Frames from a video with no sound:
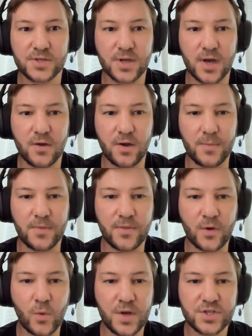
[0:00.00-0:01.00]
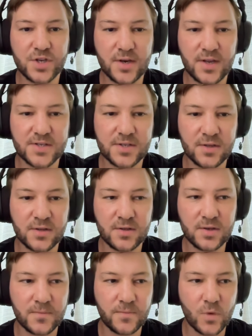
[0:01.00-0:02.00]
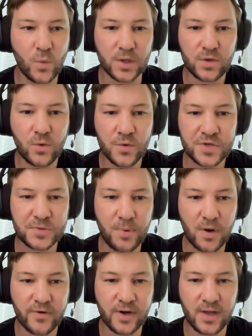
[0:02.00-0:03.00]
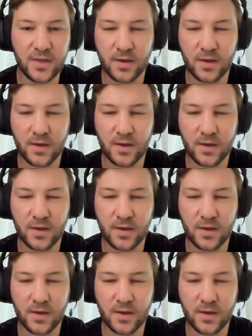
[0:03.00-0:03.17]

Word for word: So I mean, the question isn't what causes poverty.